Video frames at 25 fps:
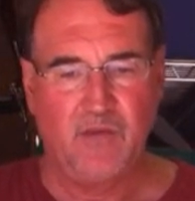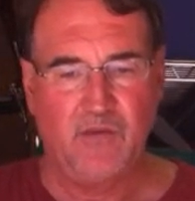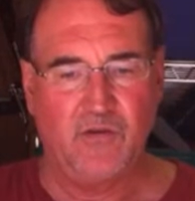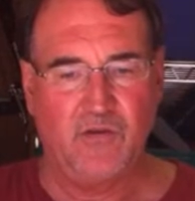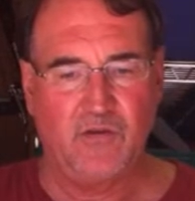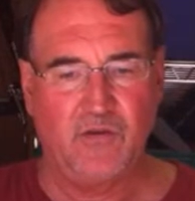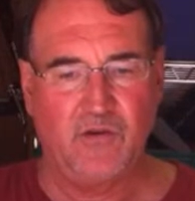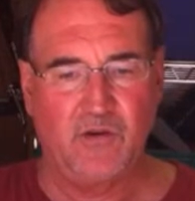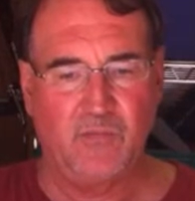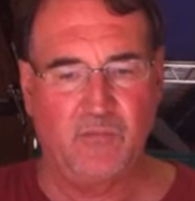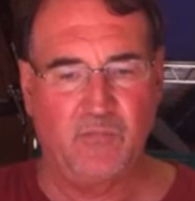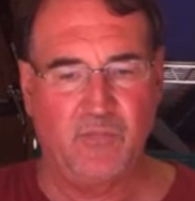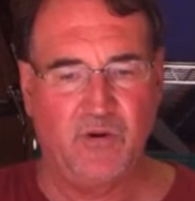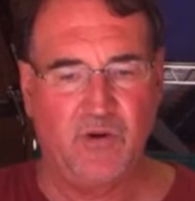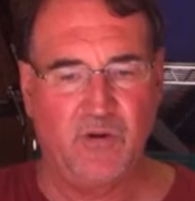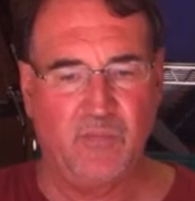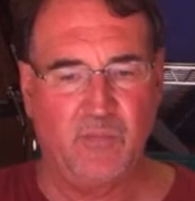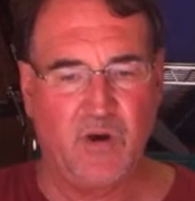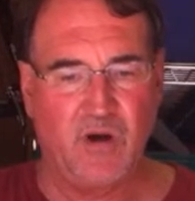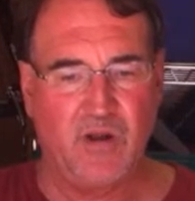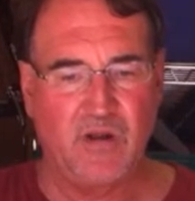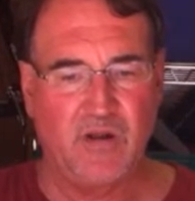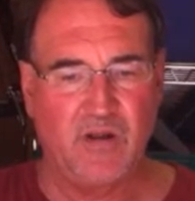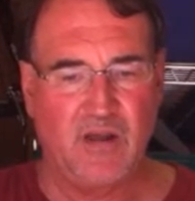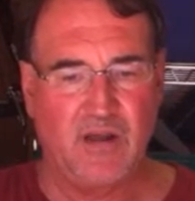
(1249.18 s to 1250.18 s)
You could put
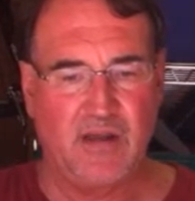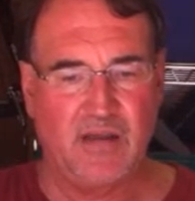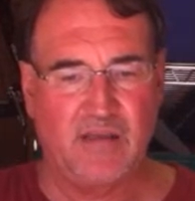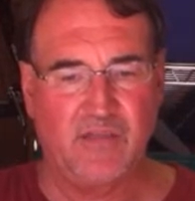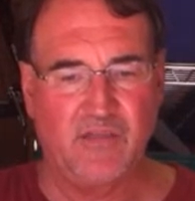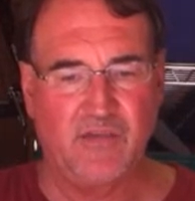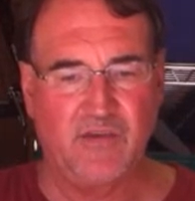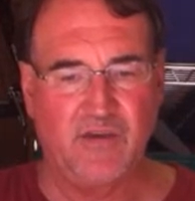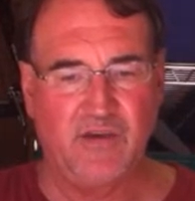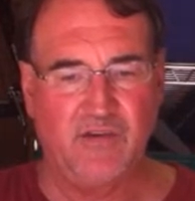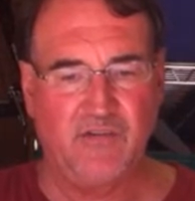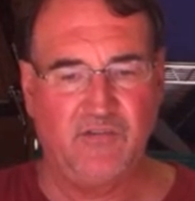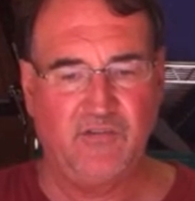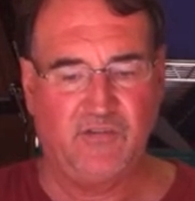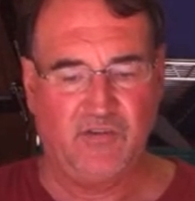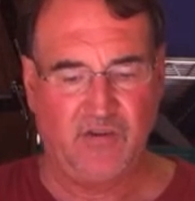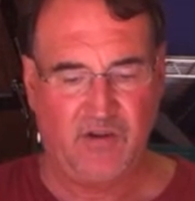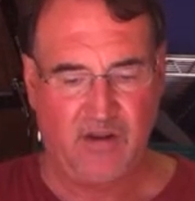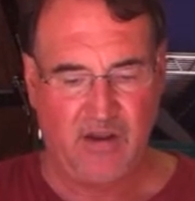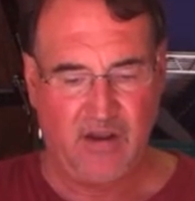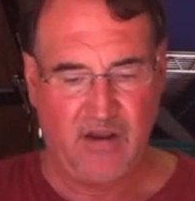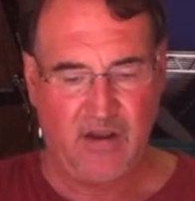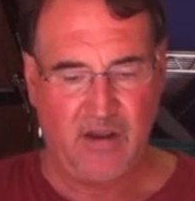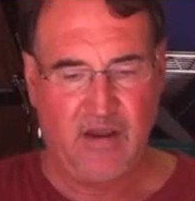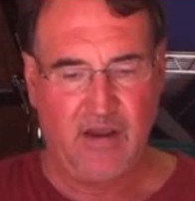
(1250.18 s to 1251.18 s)
them on like this
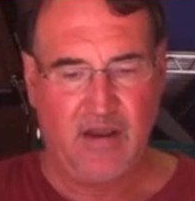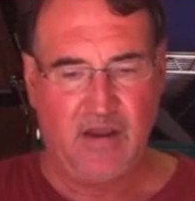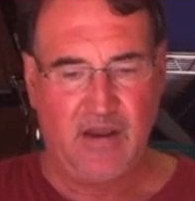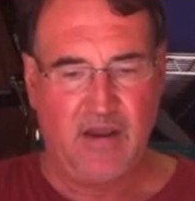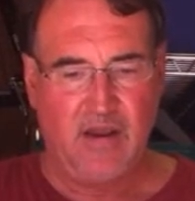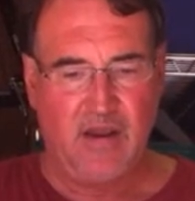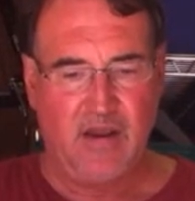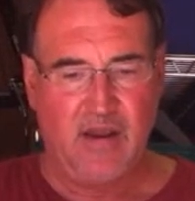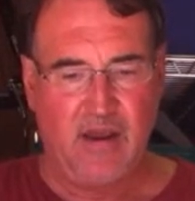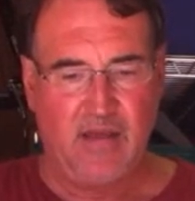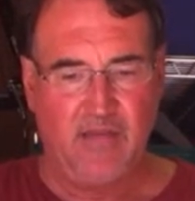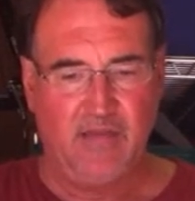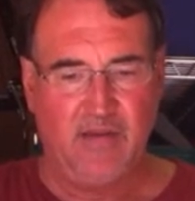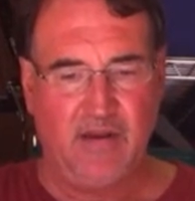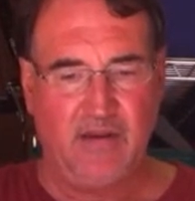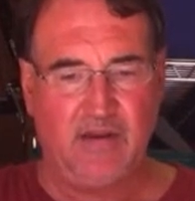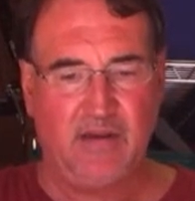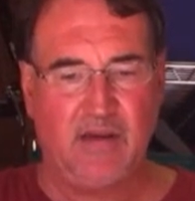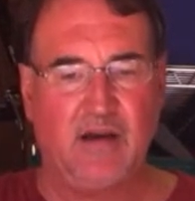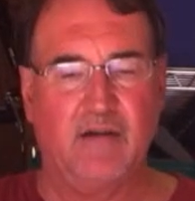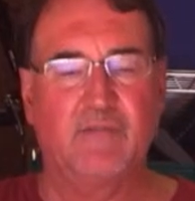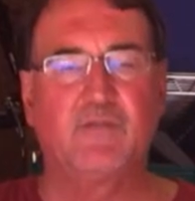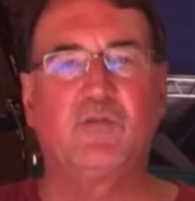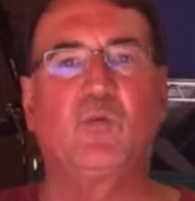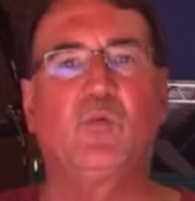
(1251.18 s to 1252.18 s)
and then
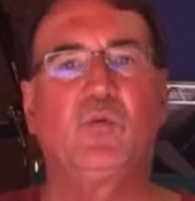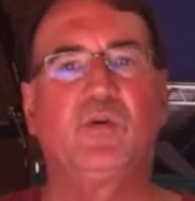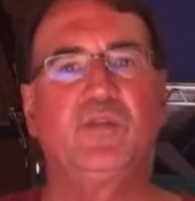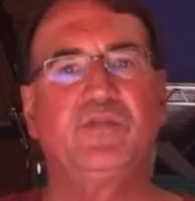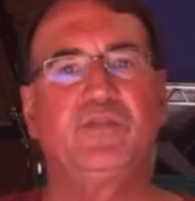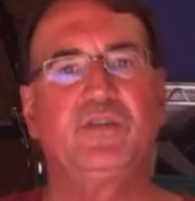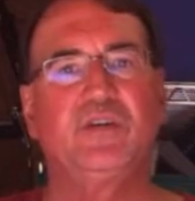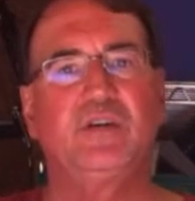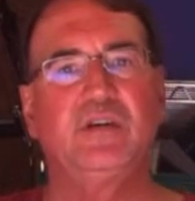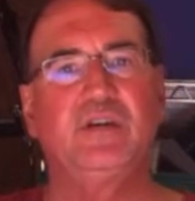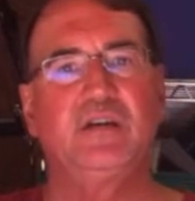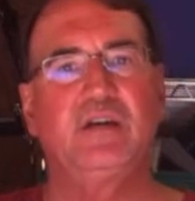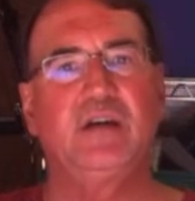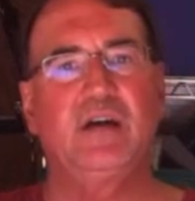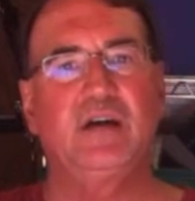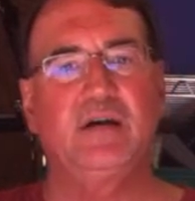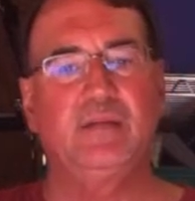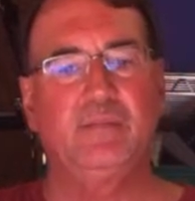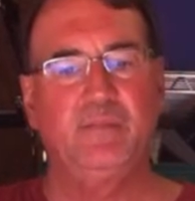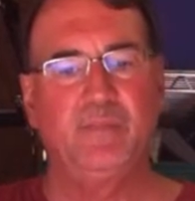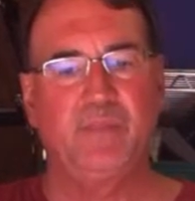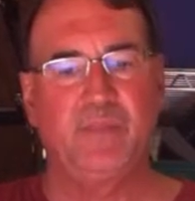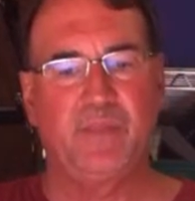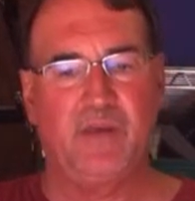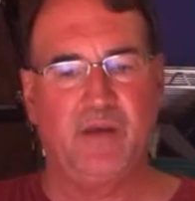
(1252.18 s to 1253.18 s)
cover with
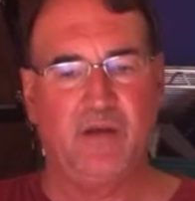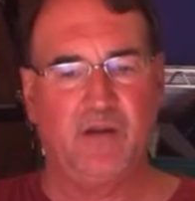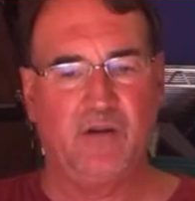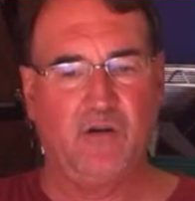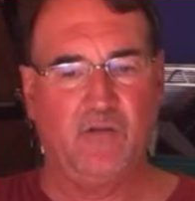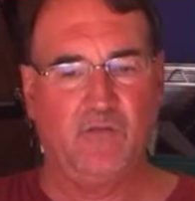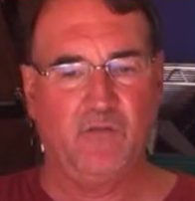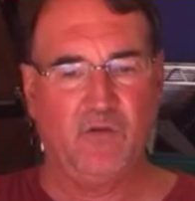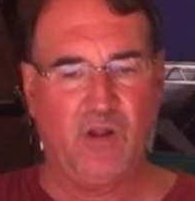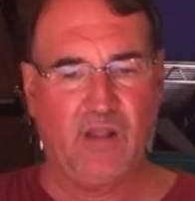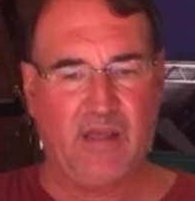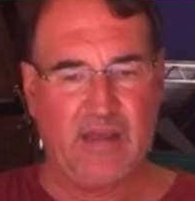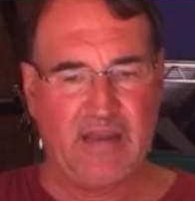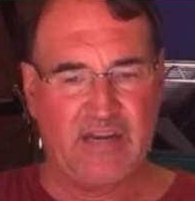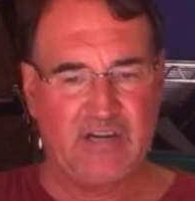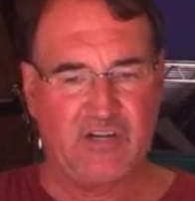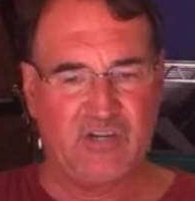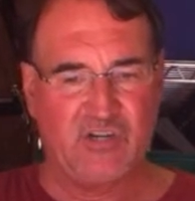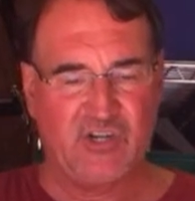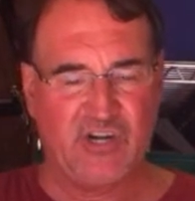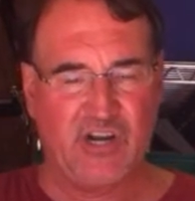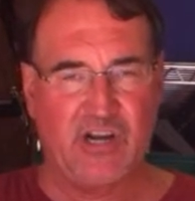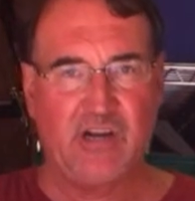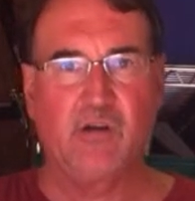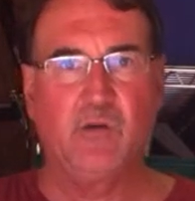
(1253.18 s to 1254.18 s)
an overlaying
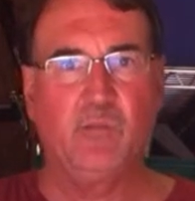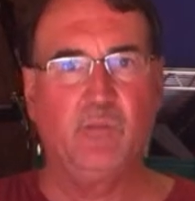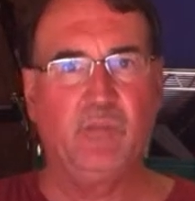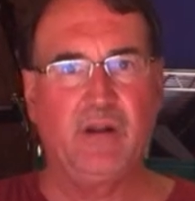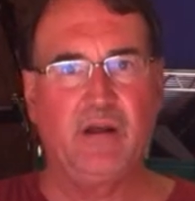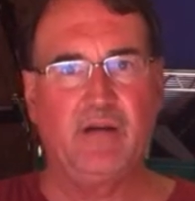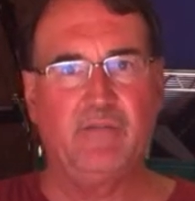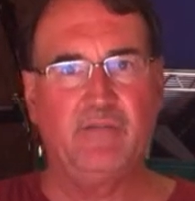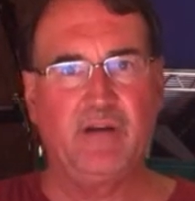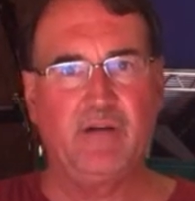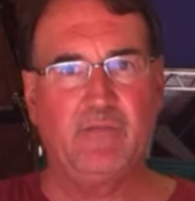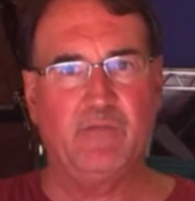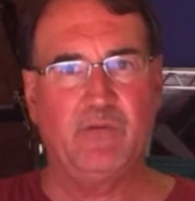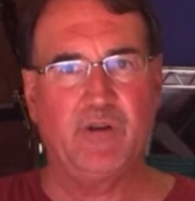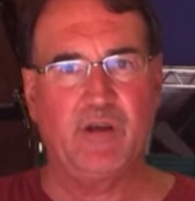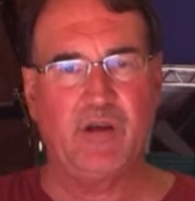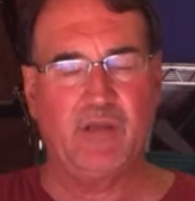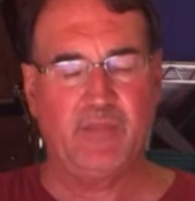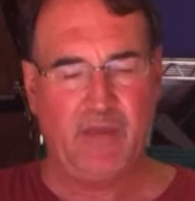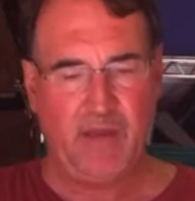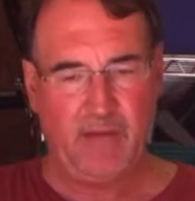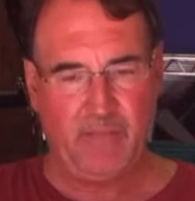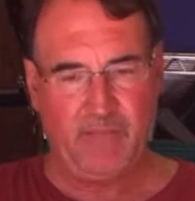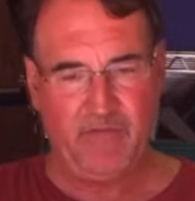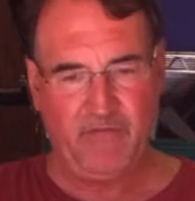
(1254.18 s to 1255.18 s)
shingle, but I've never
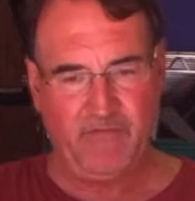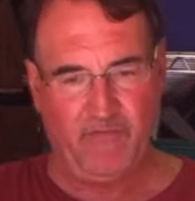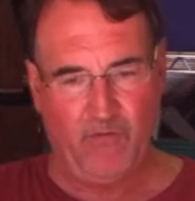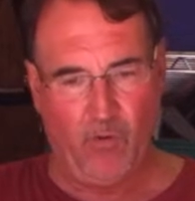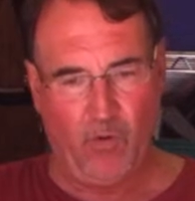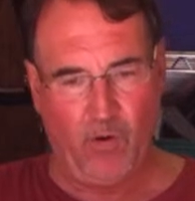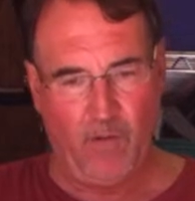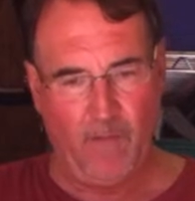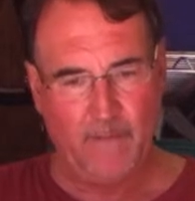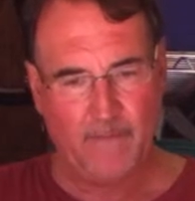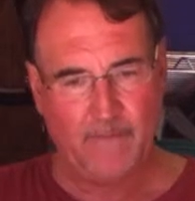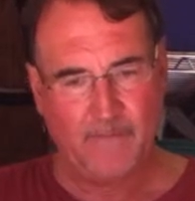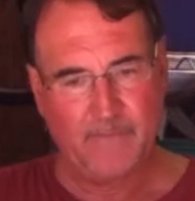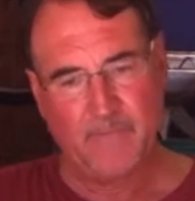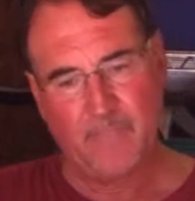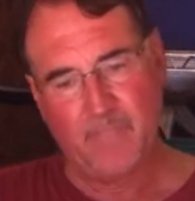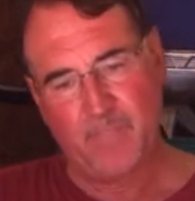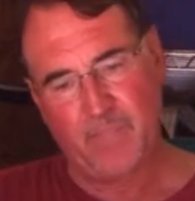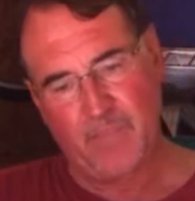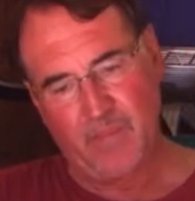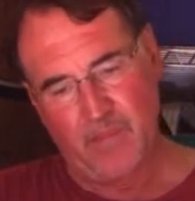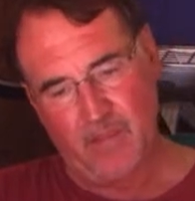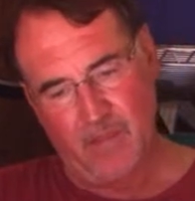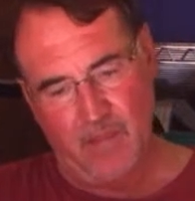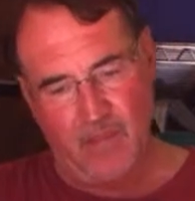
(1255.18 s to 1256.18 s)
done that before.
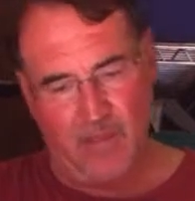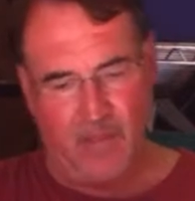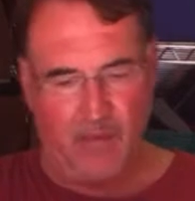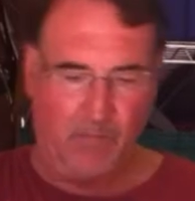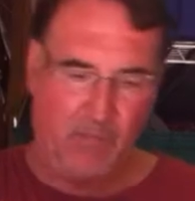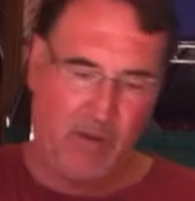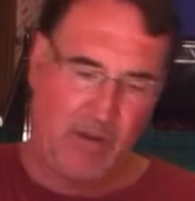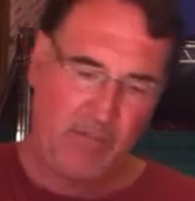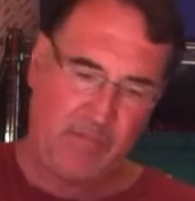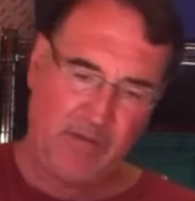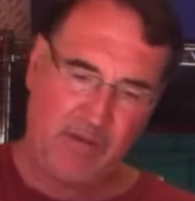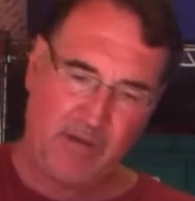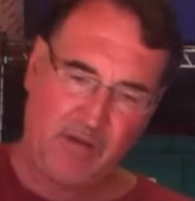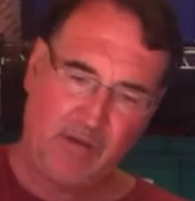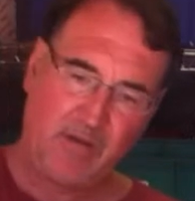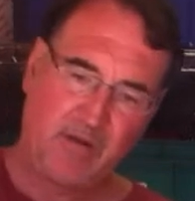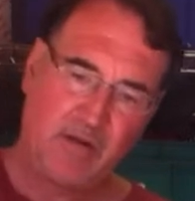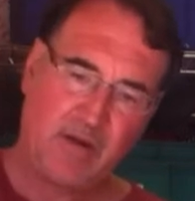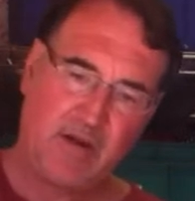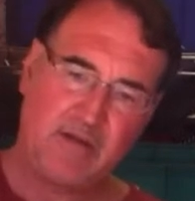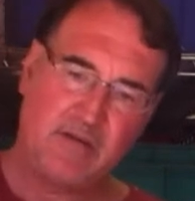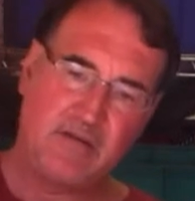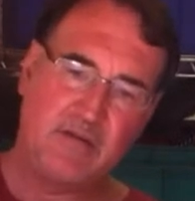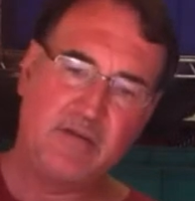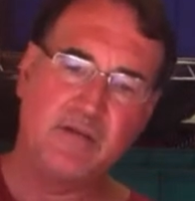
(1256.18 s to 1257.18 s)
Might be a
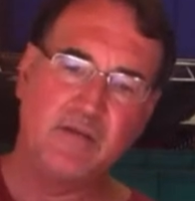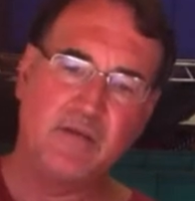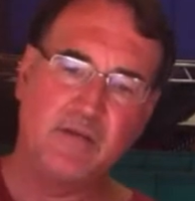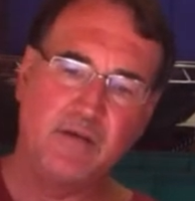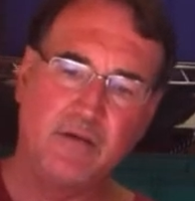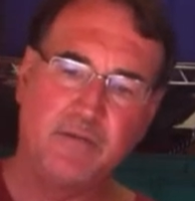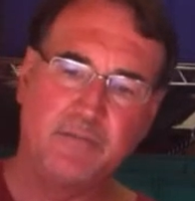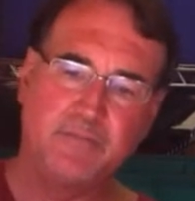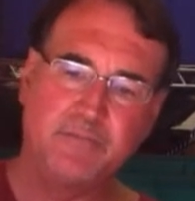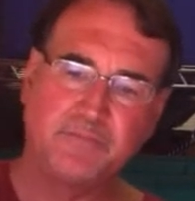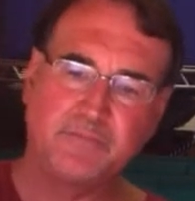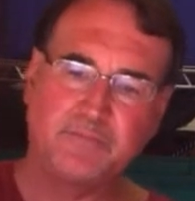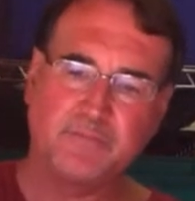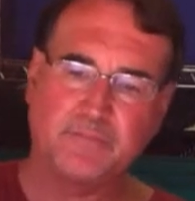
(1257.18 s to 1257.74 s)
good idea though.